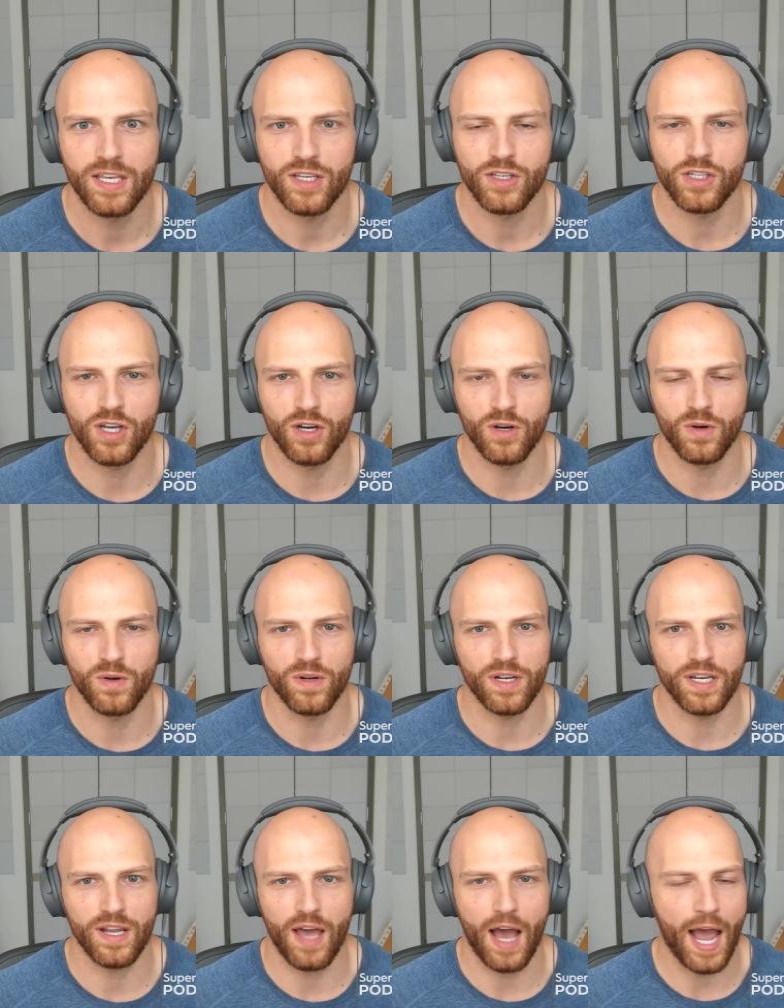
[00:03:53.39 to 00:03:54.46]
So
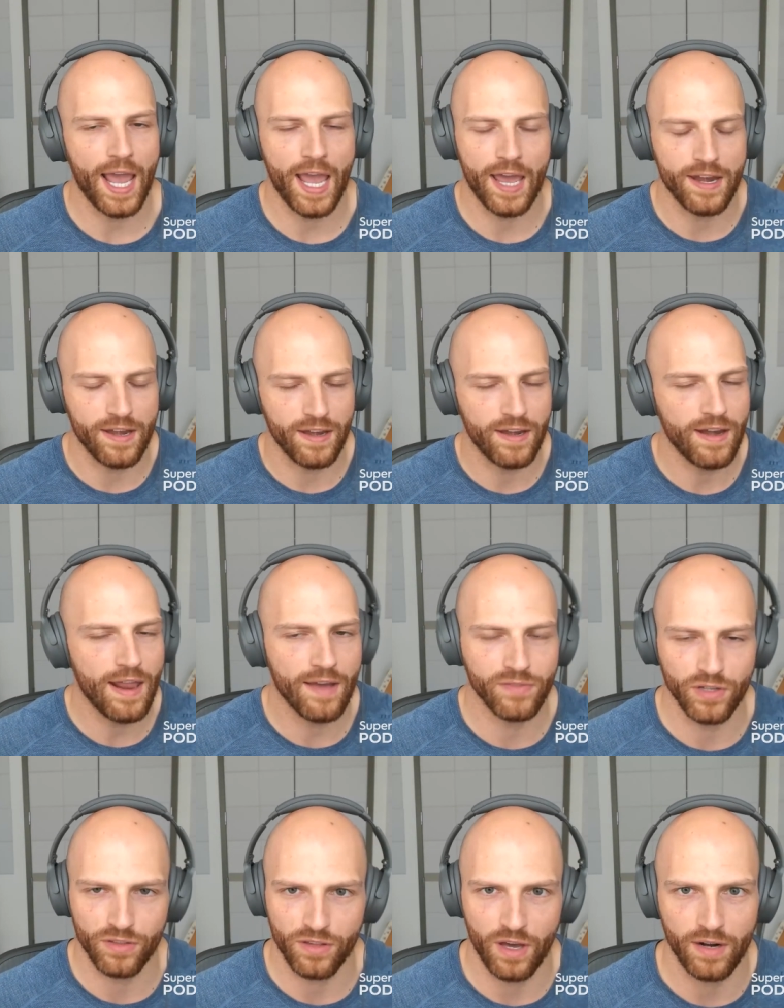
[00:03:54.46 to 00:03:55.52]
I had
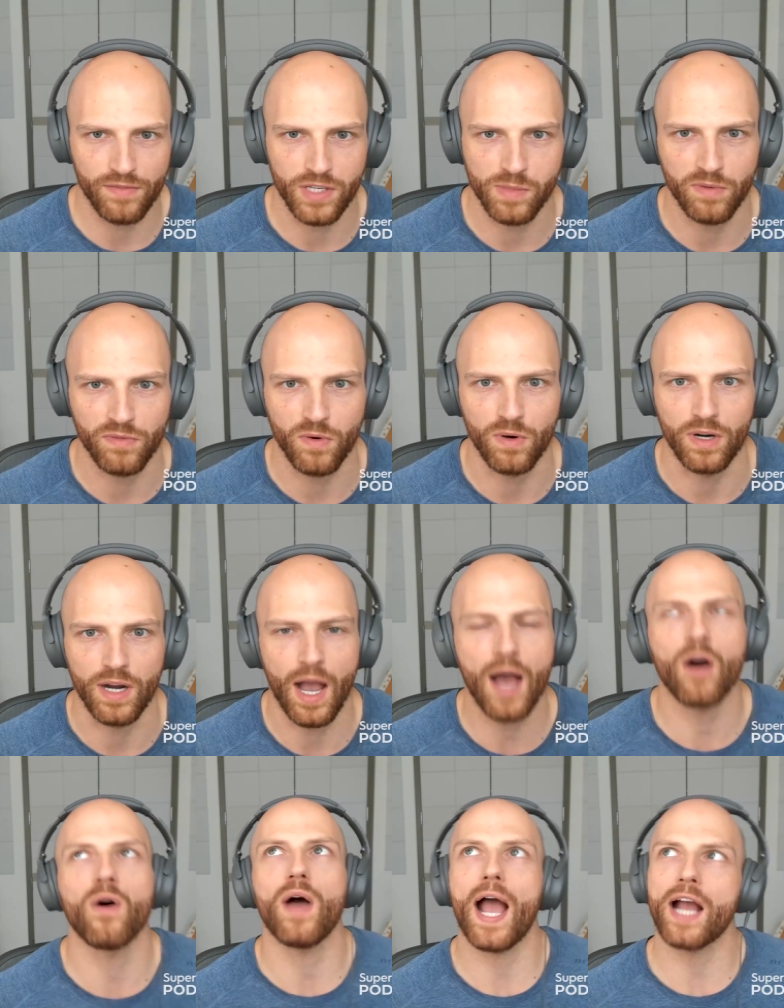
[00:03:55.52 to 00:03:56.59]
never thought of this before.
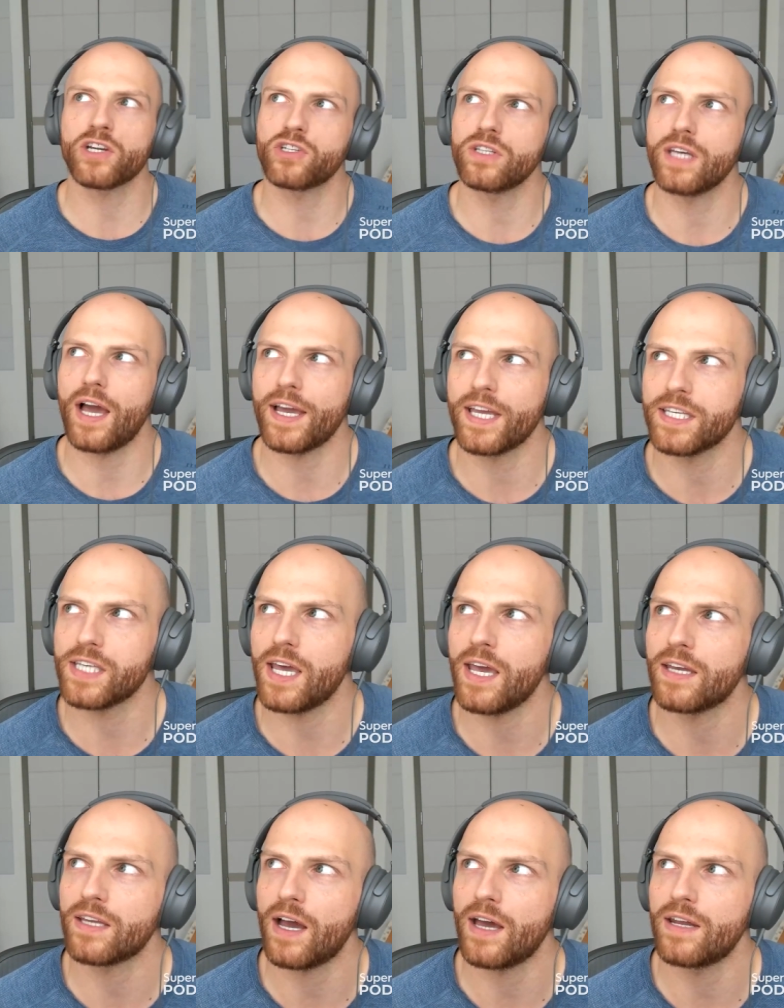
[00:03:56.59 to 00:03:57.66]
I'll actually, I guess I
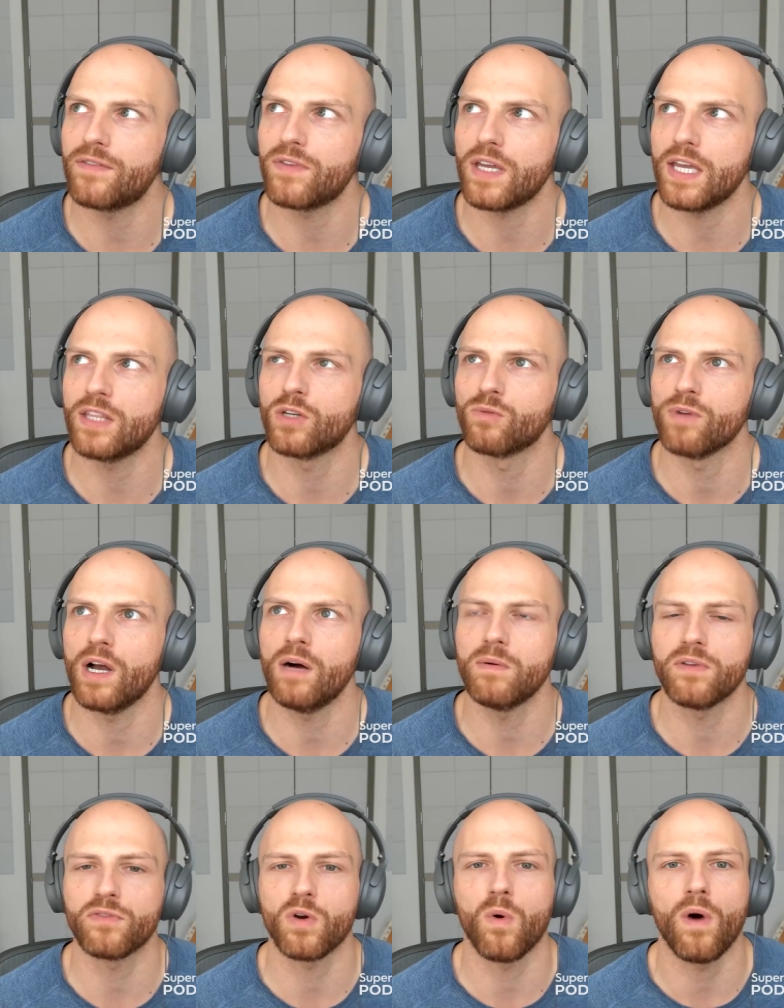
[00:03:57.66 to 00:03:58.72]
had kind of in the realm
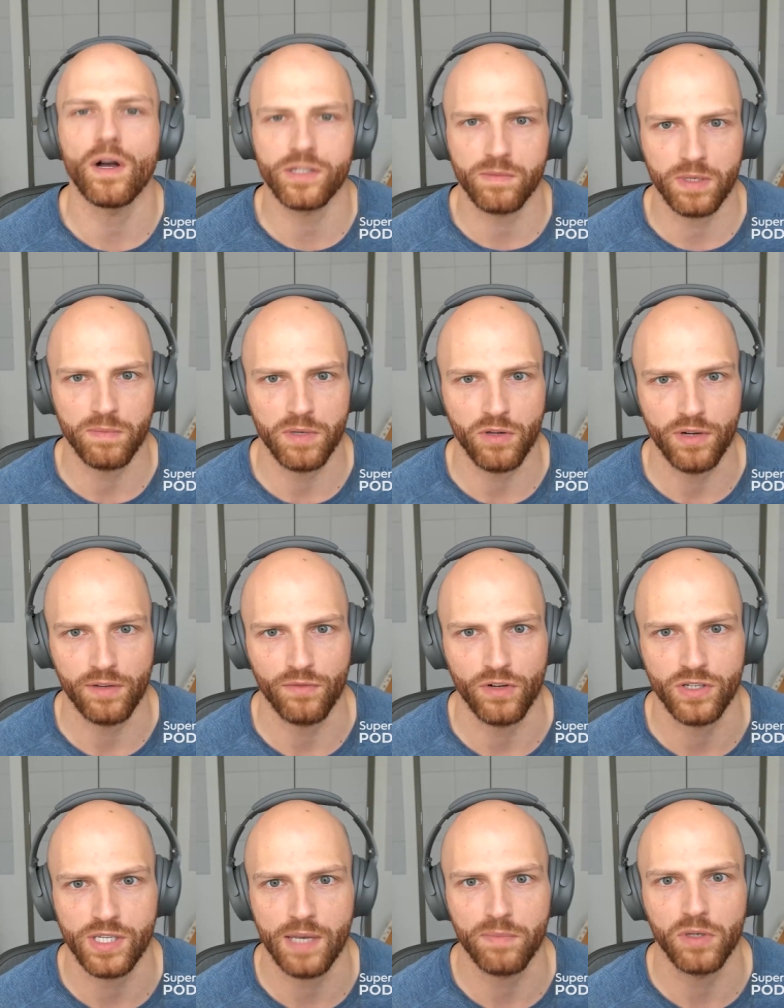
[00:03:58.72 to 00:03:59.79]
of quantum computing, for
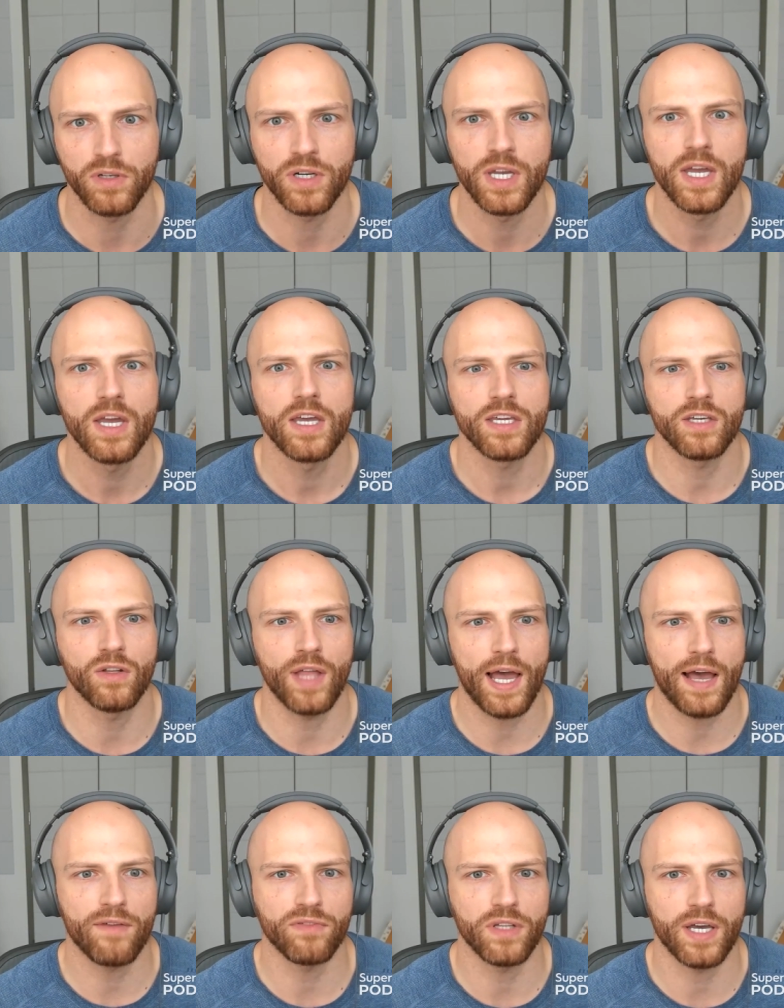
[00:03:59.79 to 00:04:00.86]
example, you'll
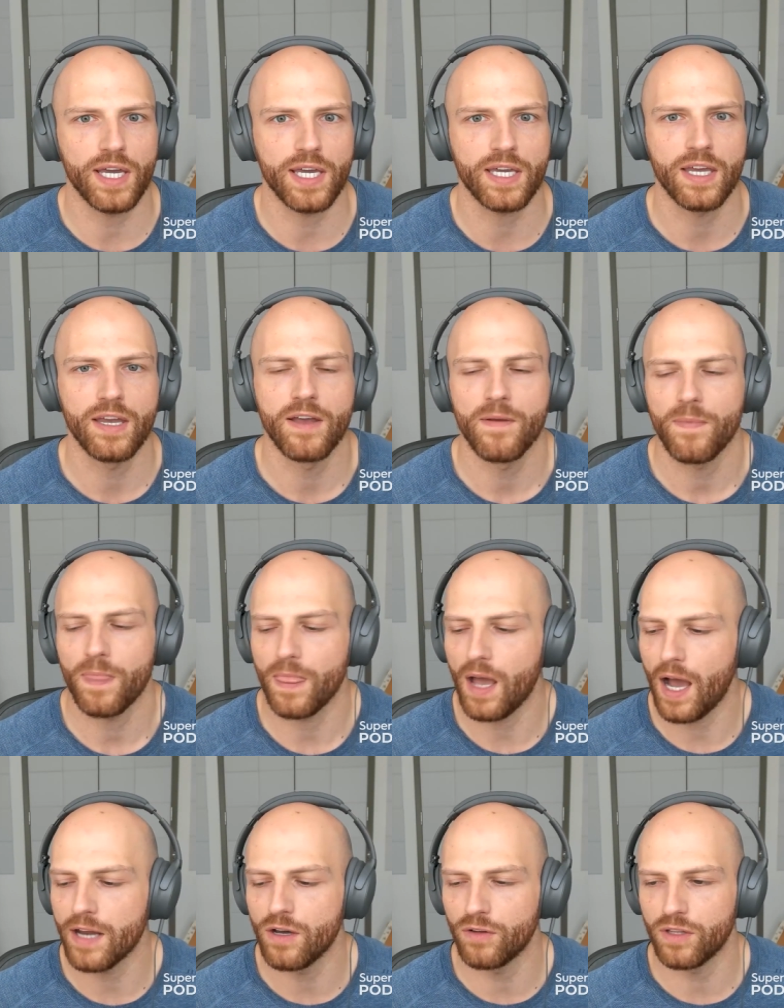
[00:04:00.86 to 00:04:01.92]
have like,
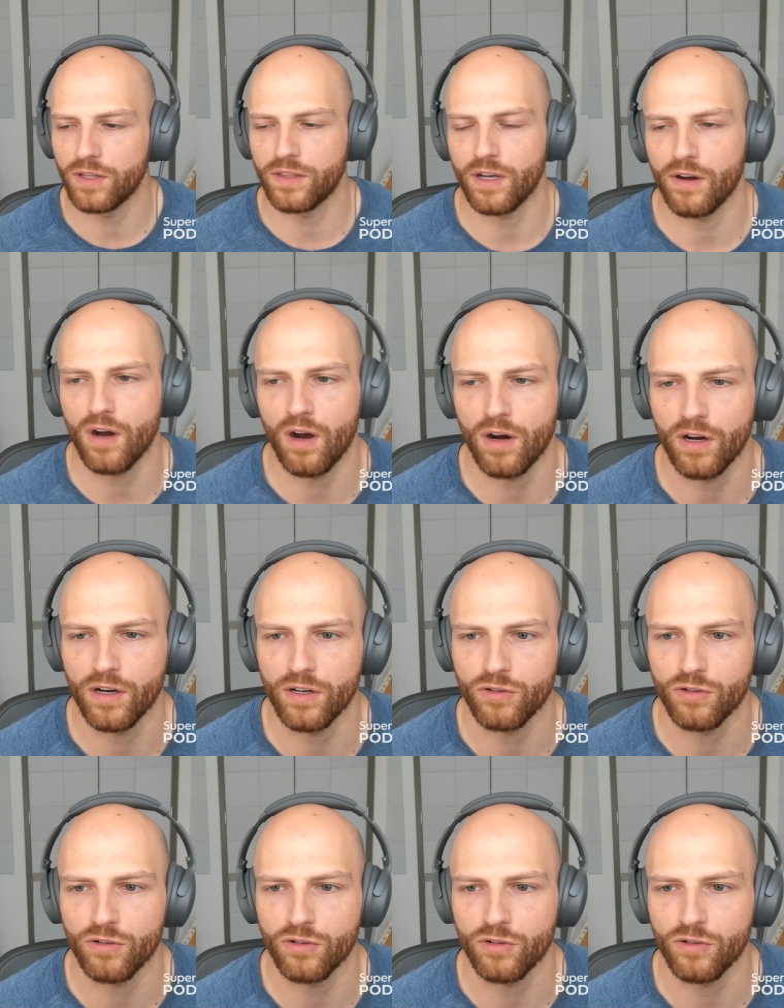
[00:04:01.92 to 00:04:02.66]
I know that there are